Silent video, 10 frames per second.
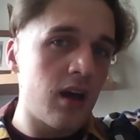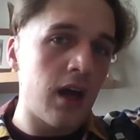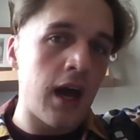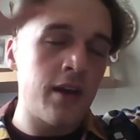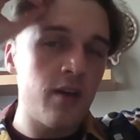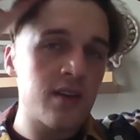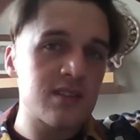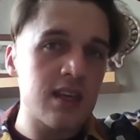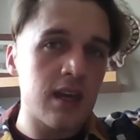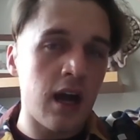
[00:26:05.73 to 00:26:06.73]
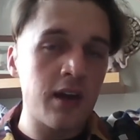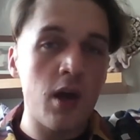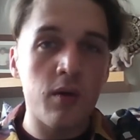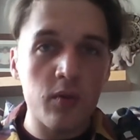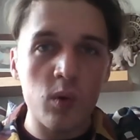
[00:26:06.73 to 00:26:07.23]
I know there's, thin. I know
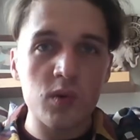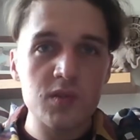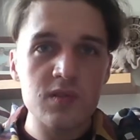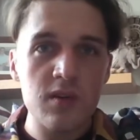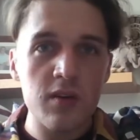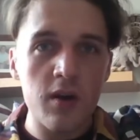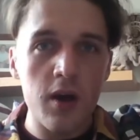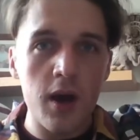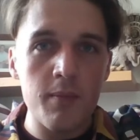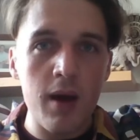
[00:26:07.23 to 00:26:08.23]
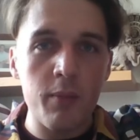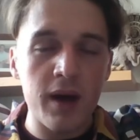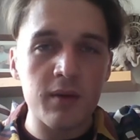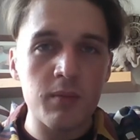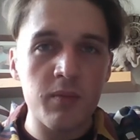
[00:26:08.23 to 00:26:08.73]
of course, male
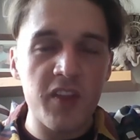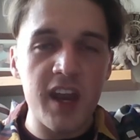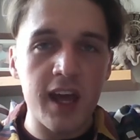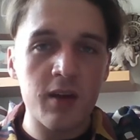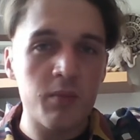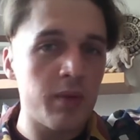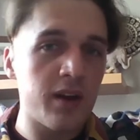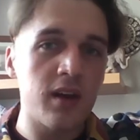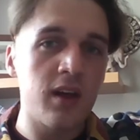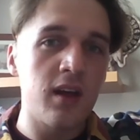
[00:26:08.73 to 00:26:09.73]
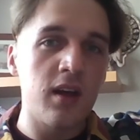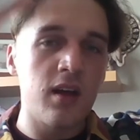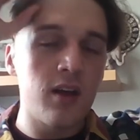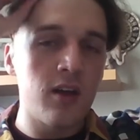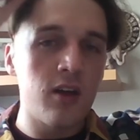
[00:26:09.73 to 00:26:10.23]
pattern thinning, but
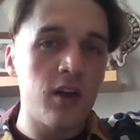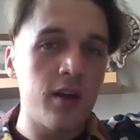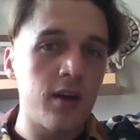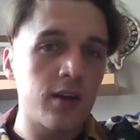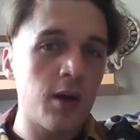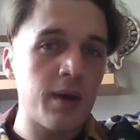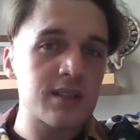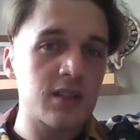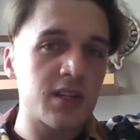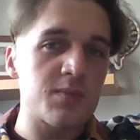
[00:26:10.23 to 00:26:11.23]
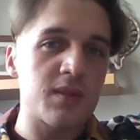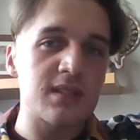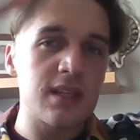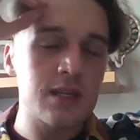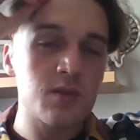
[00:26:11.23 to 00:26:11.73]
go back to Christmas
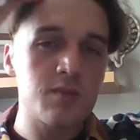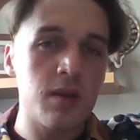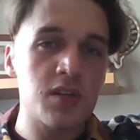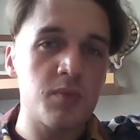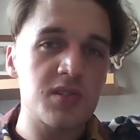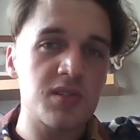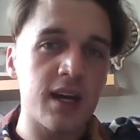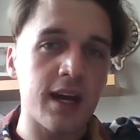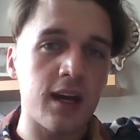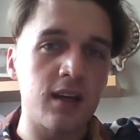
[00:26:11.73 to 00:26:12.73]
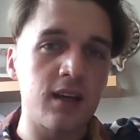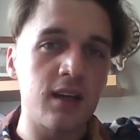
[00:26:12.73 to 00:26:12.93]
and this was much, much thicker.